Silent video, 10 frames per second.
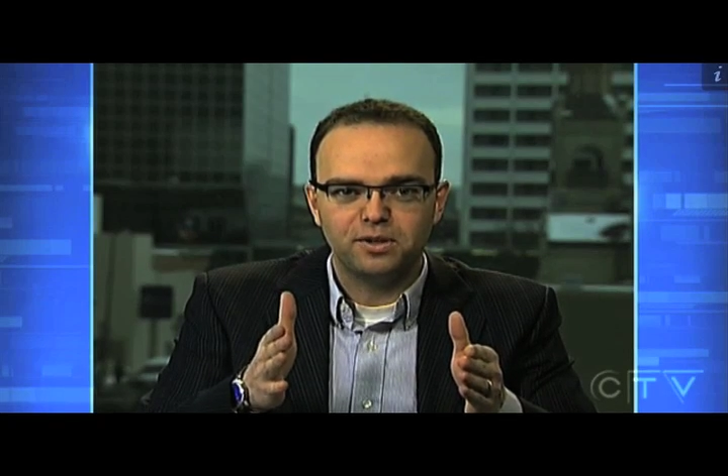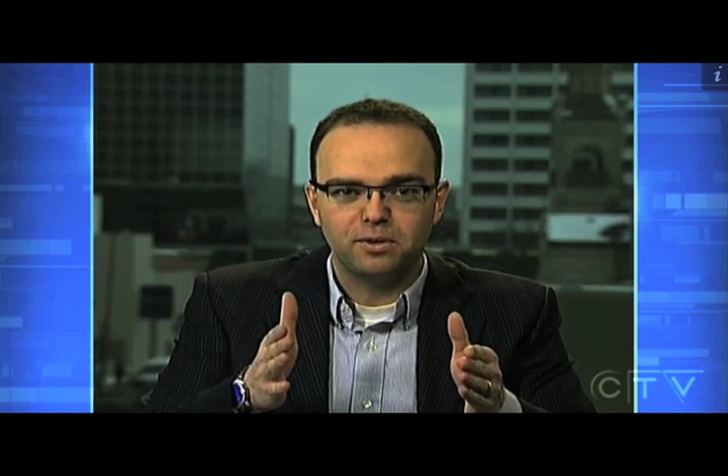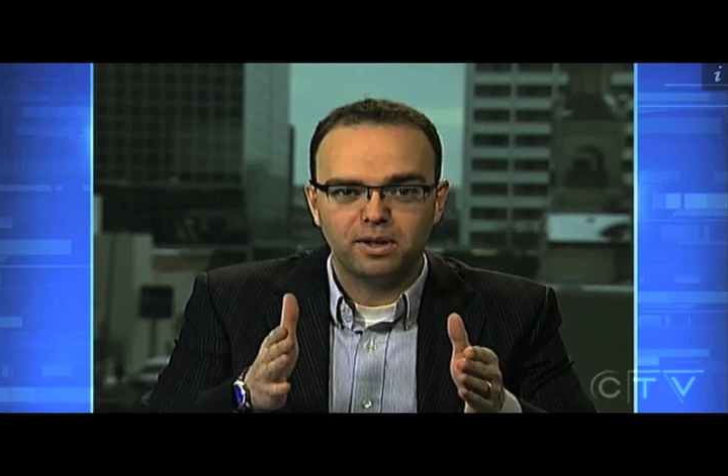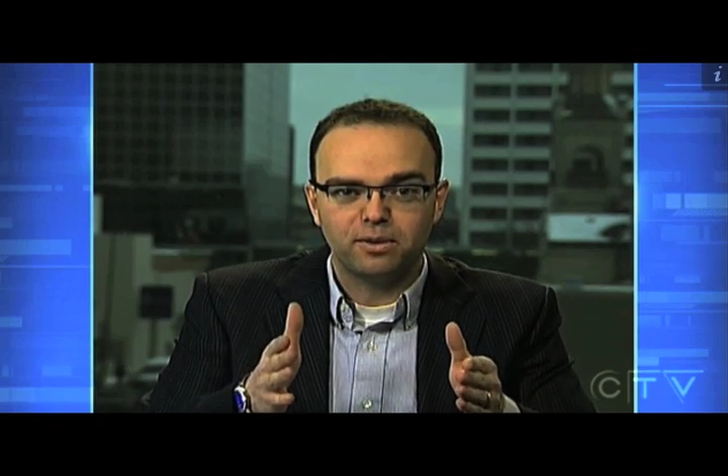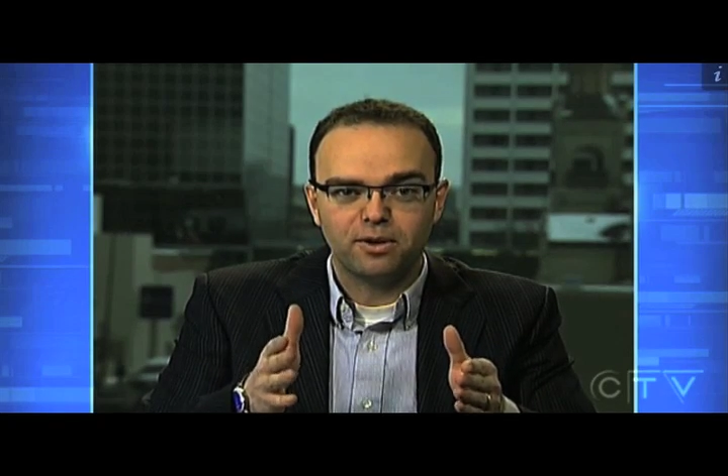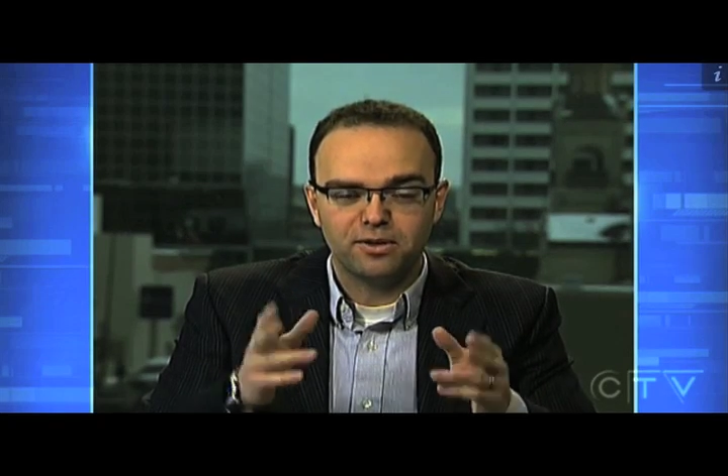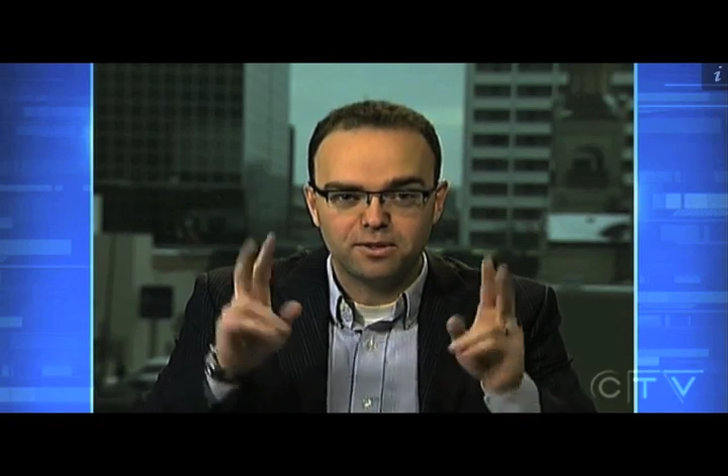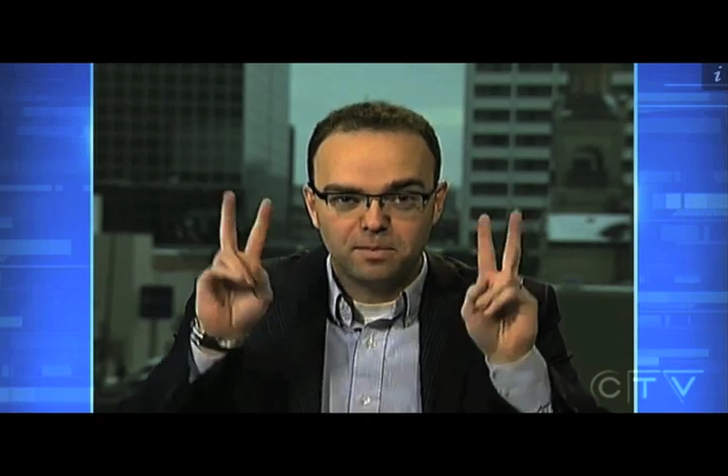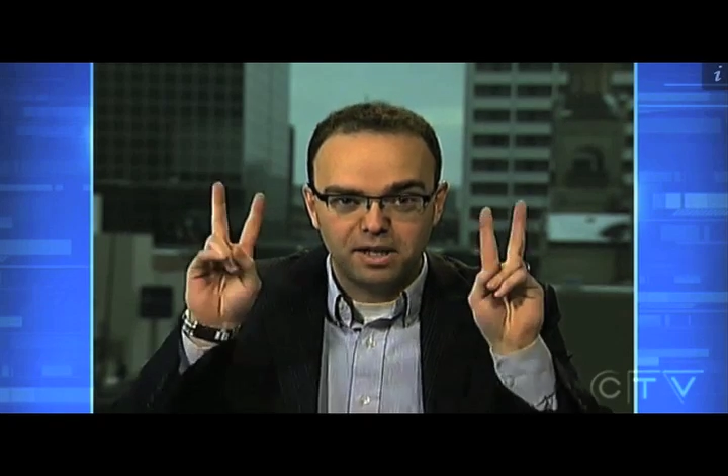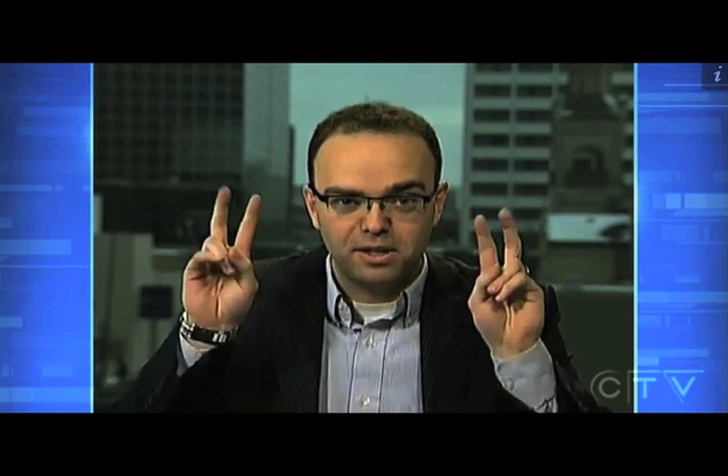doing with all
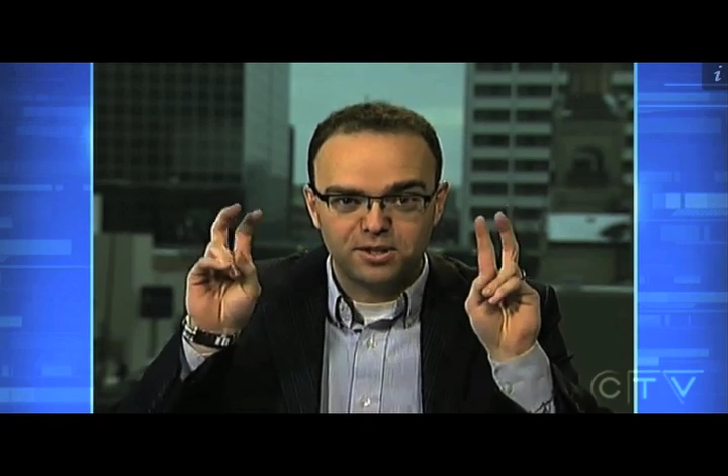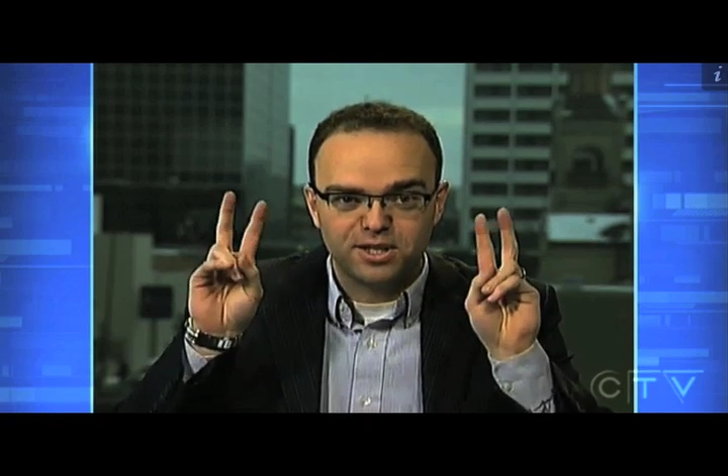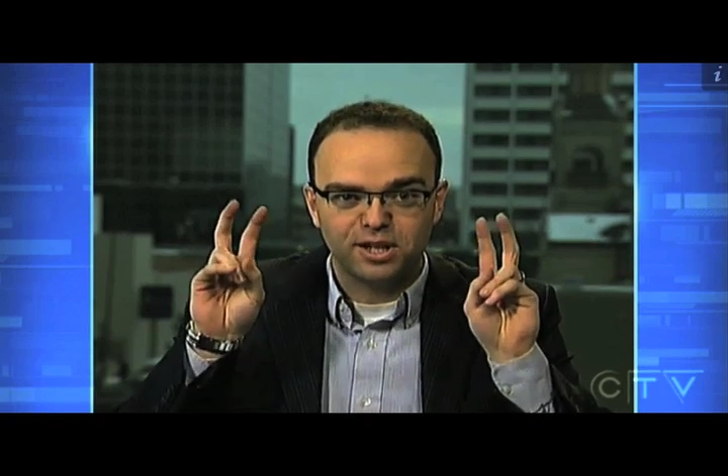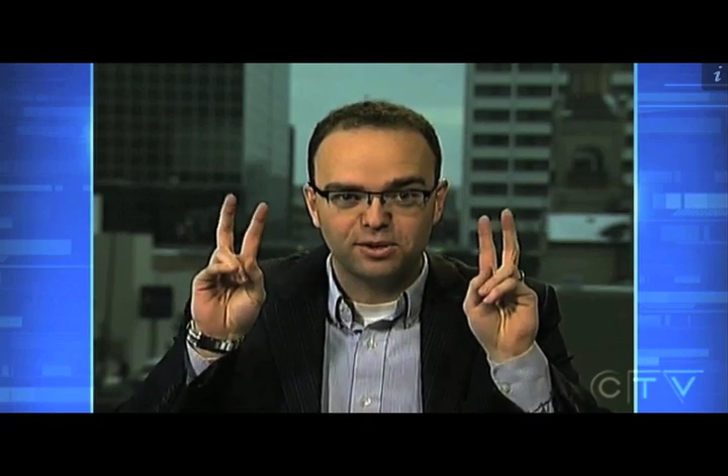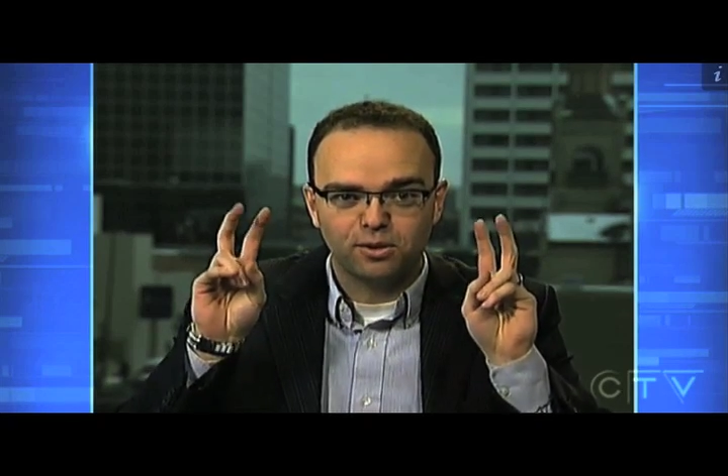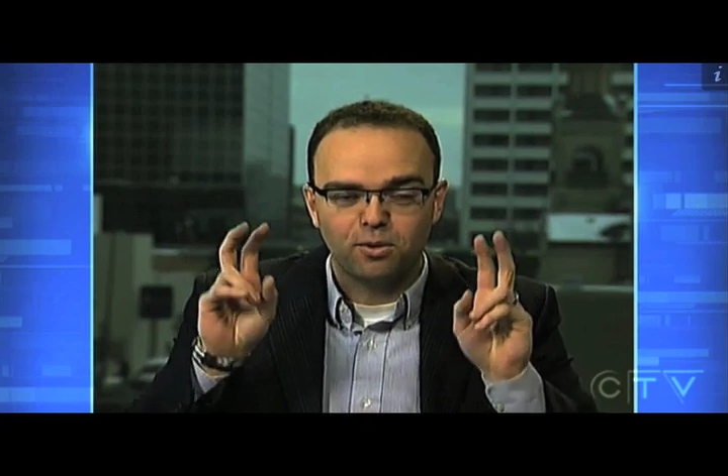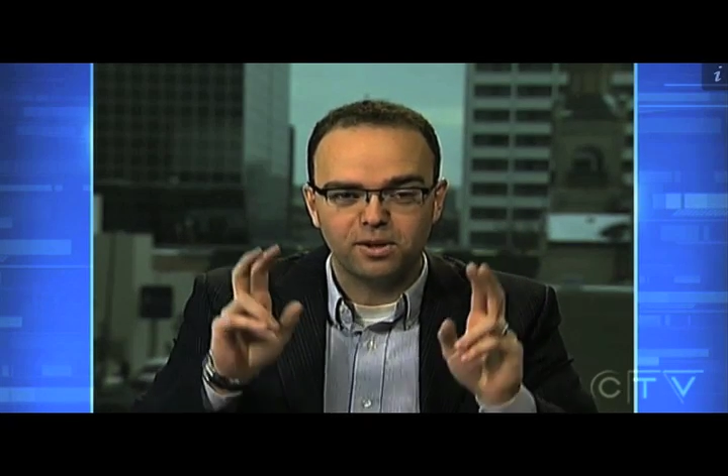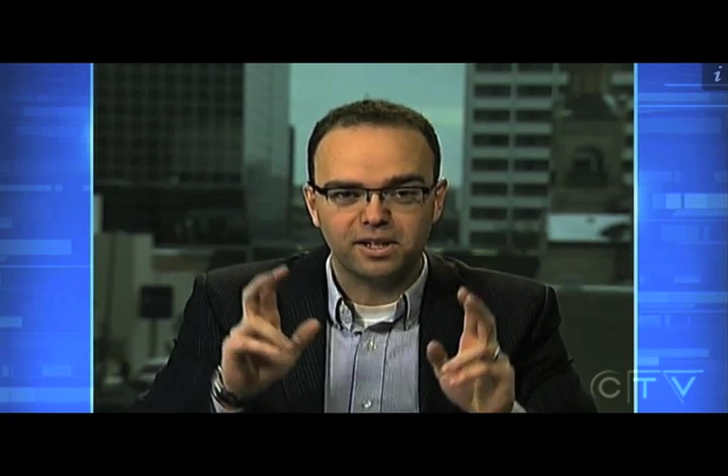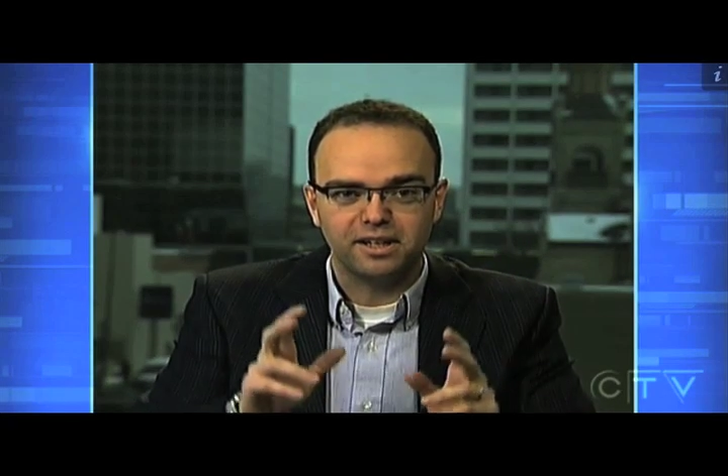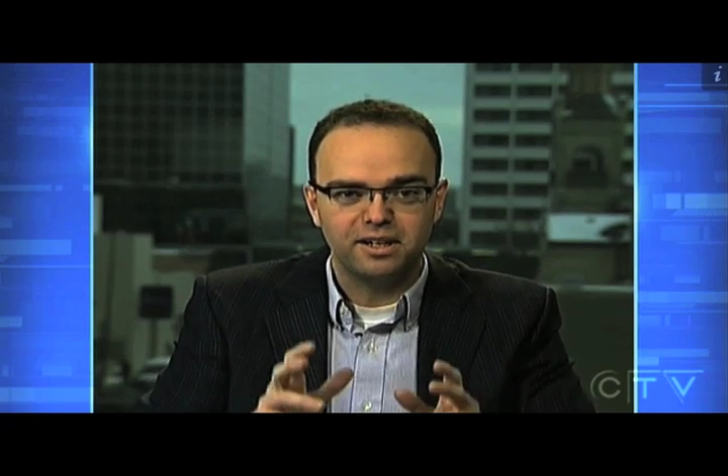this money you're saying they're
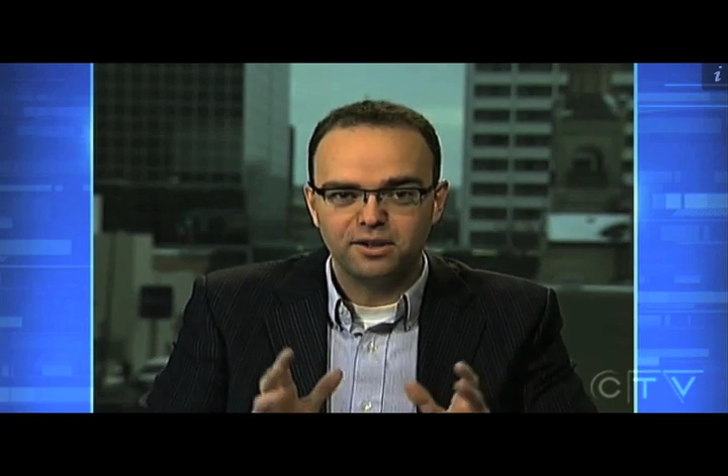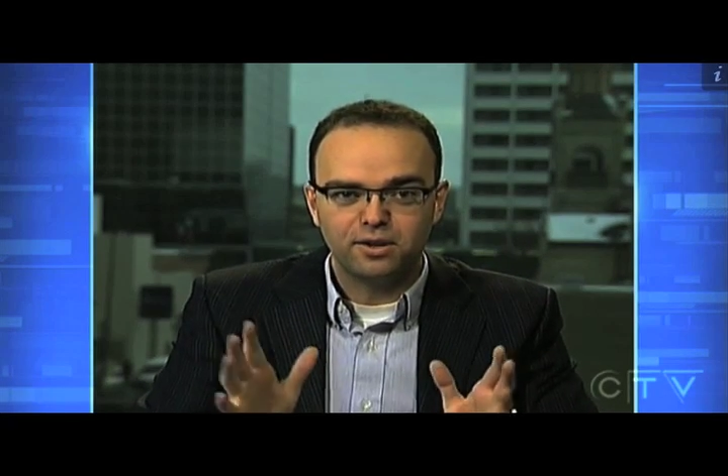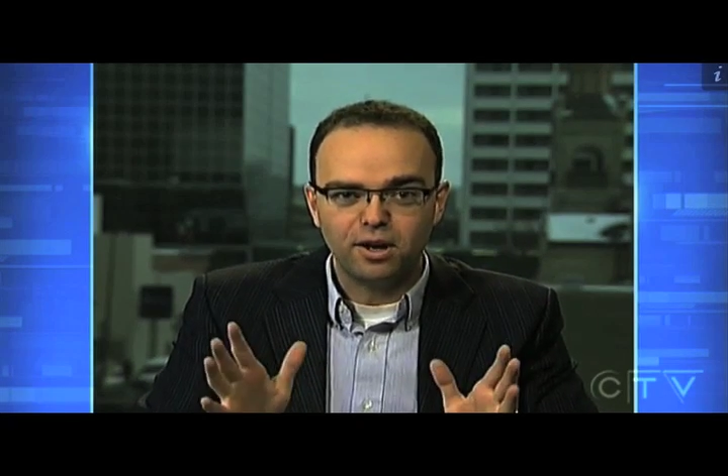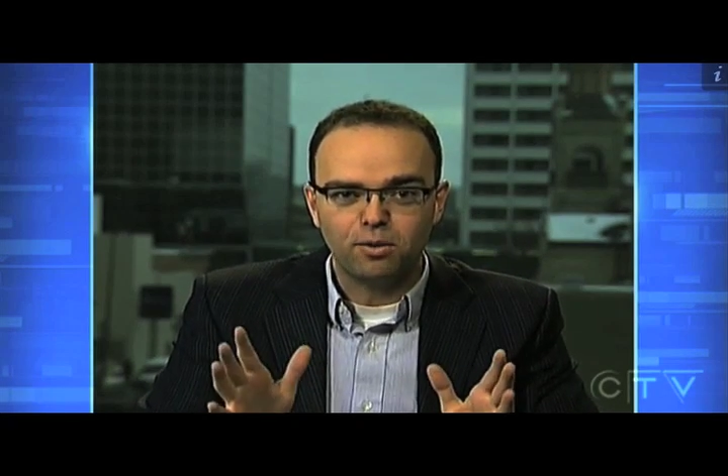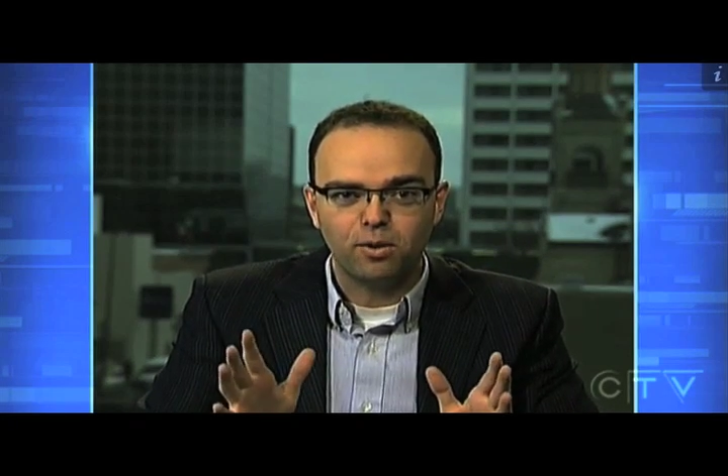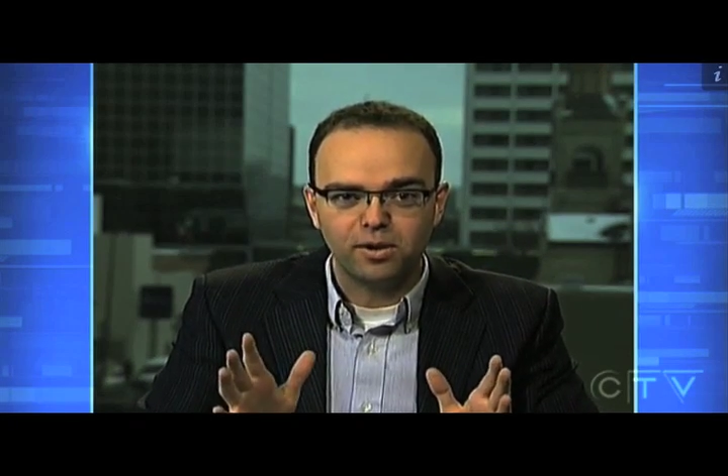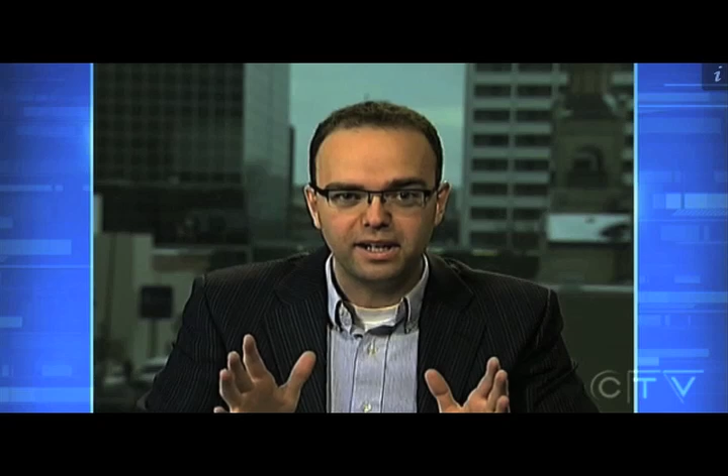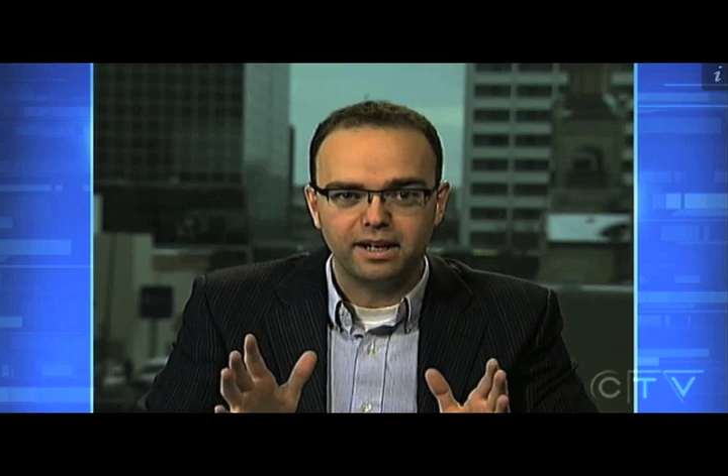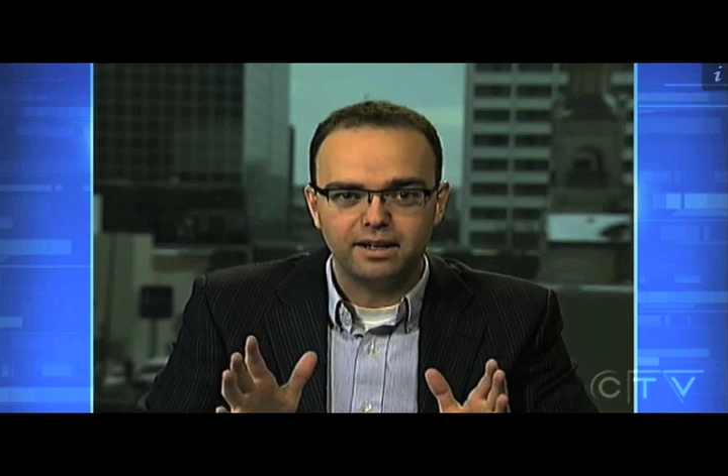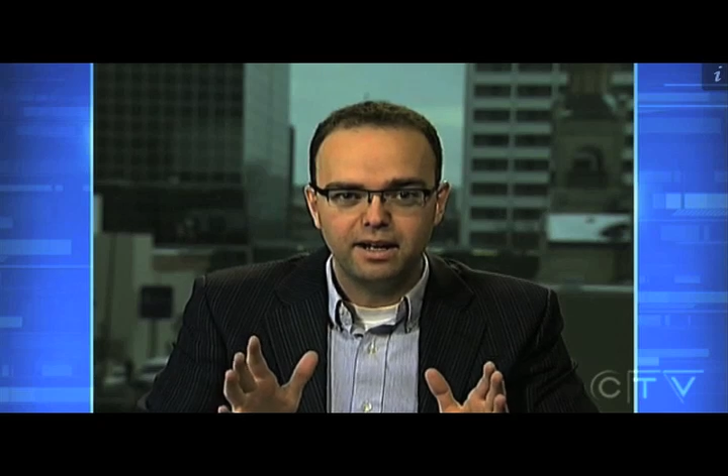hoarding. They're not hoarding it.